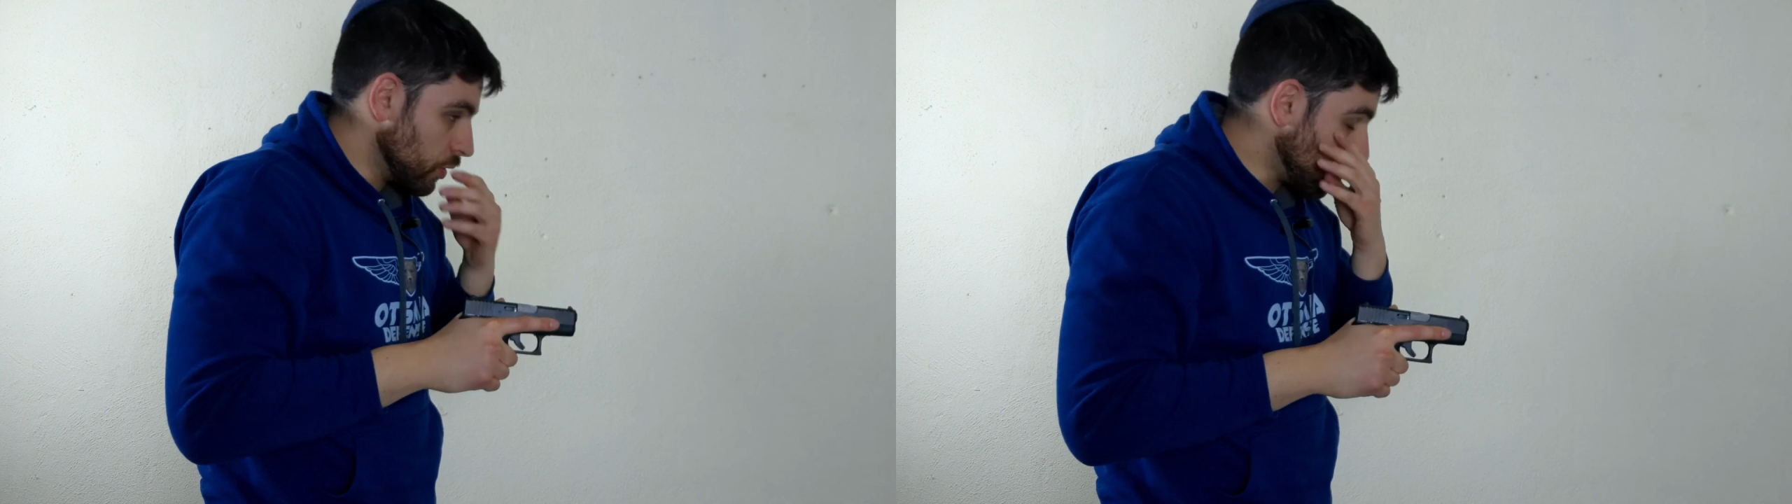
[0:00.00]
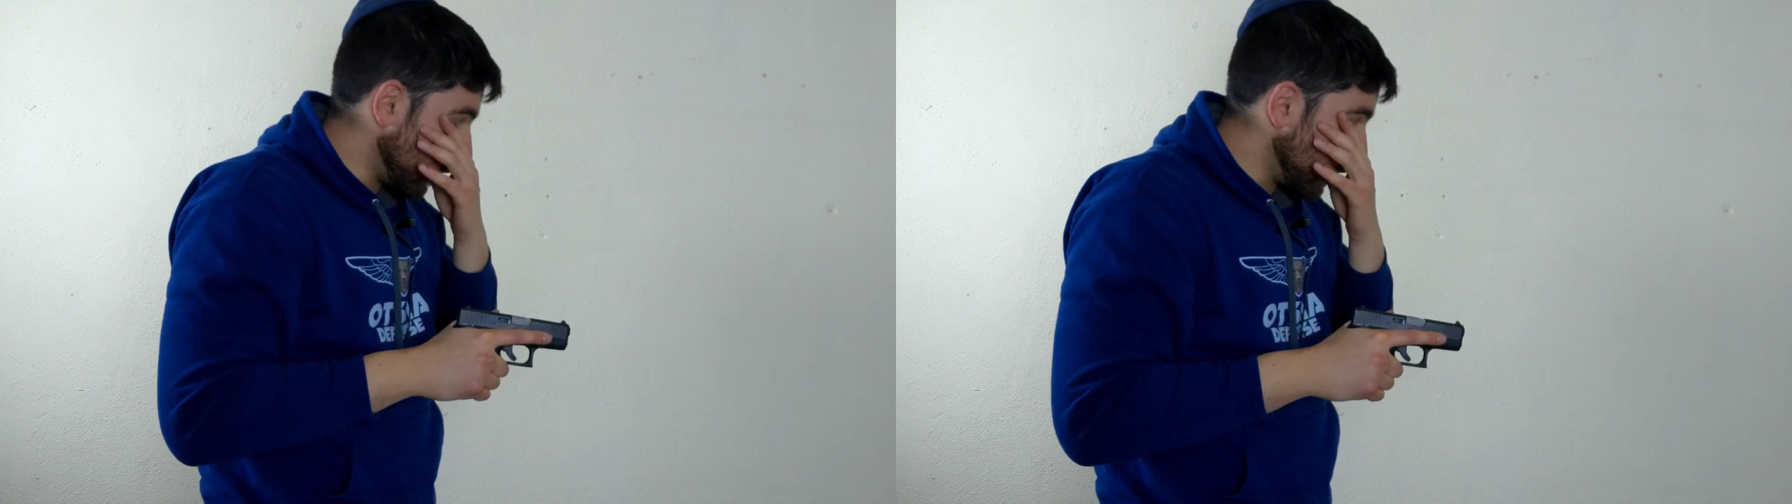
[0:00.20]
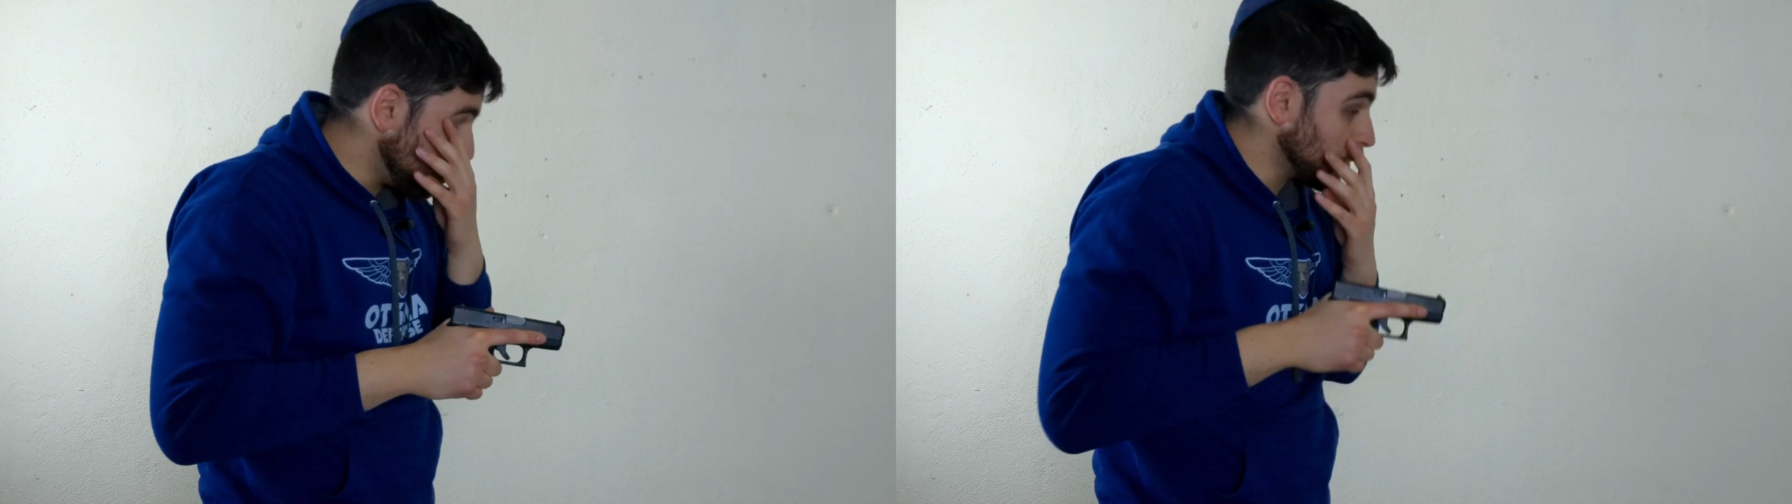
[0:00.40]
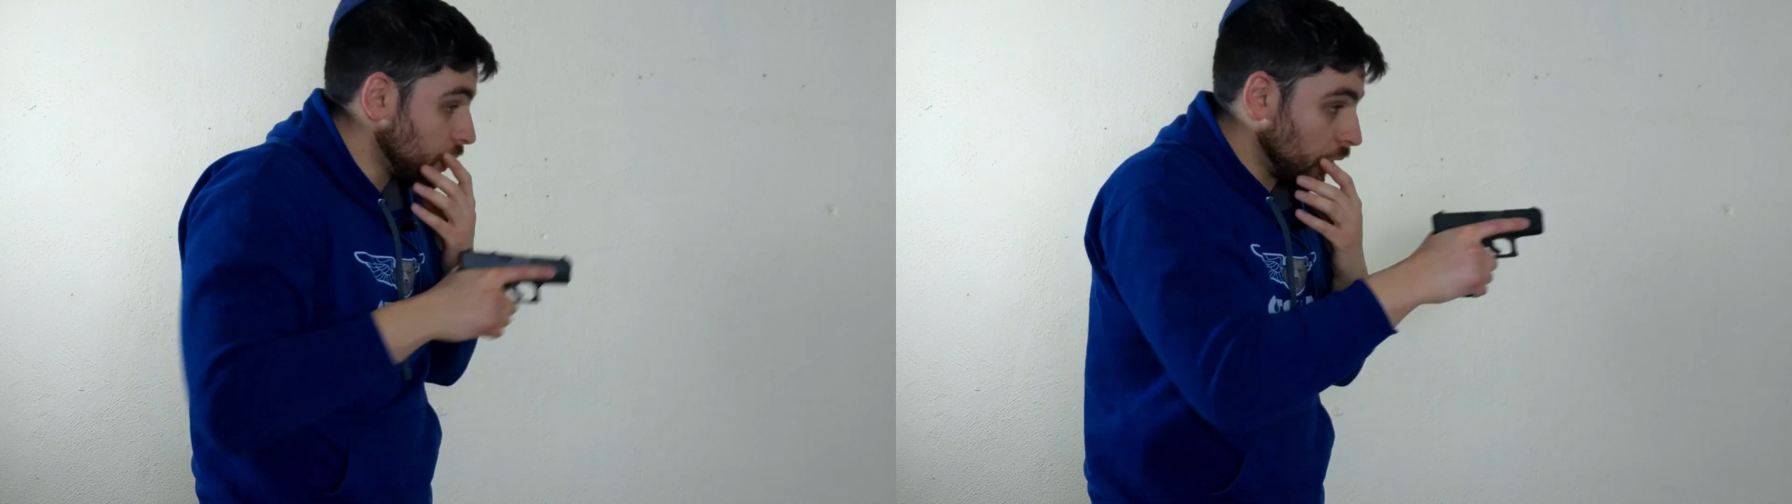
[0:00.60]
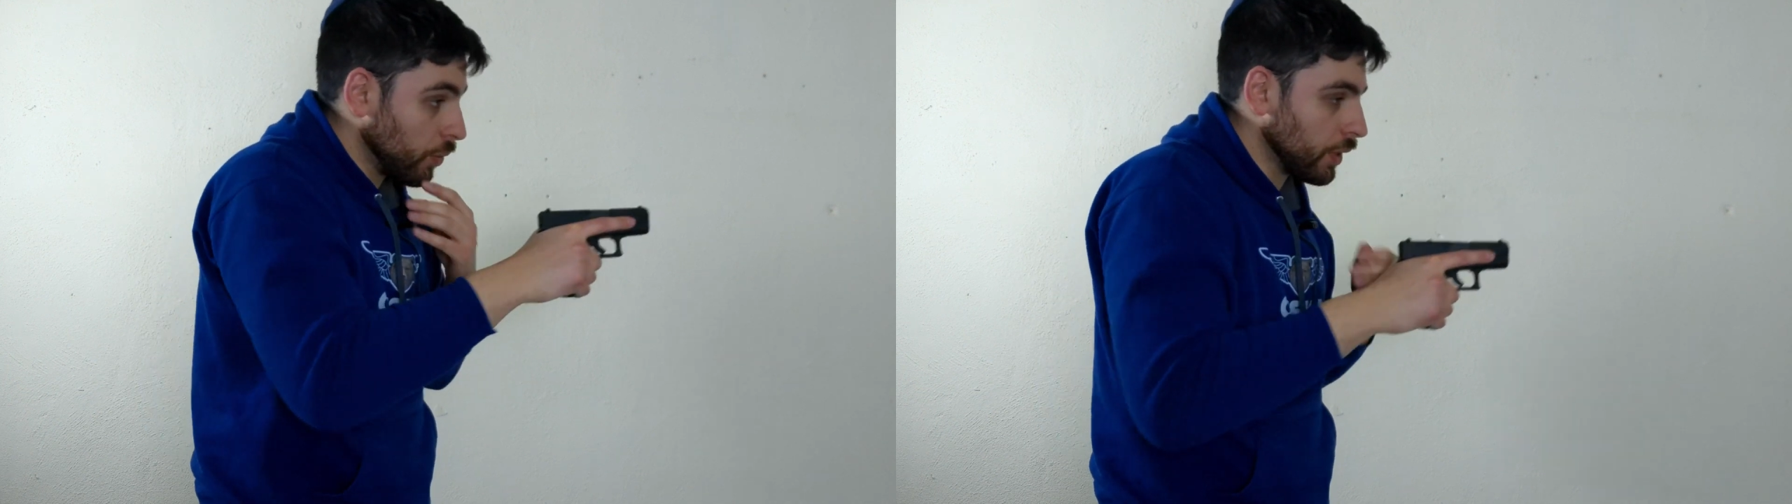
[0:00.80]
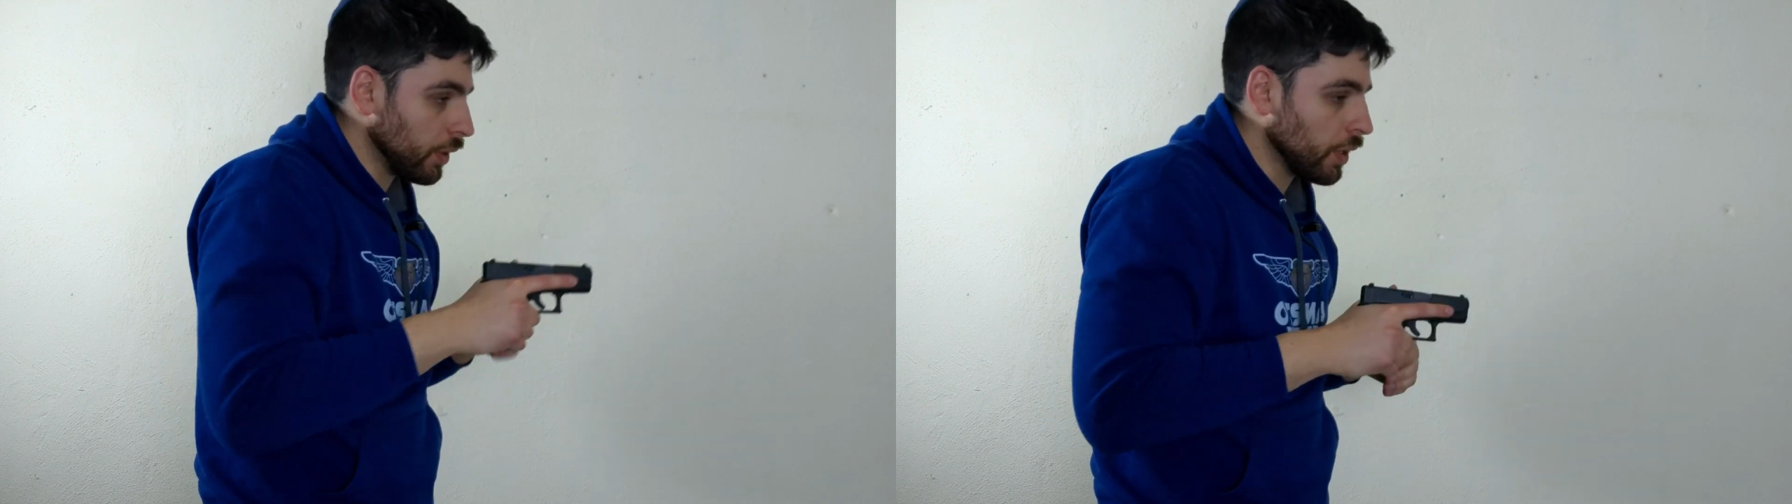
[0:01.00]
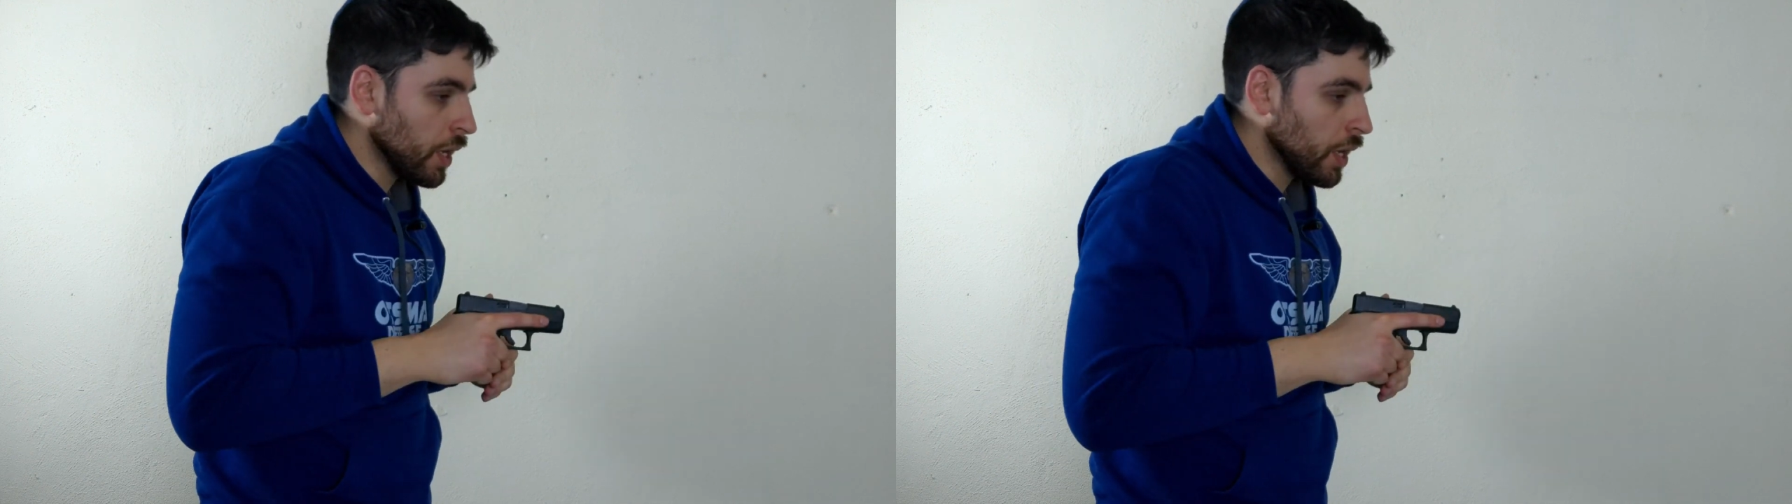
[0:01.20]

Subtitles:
draw and push out quickly.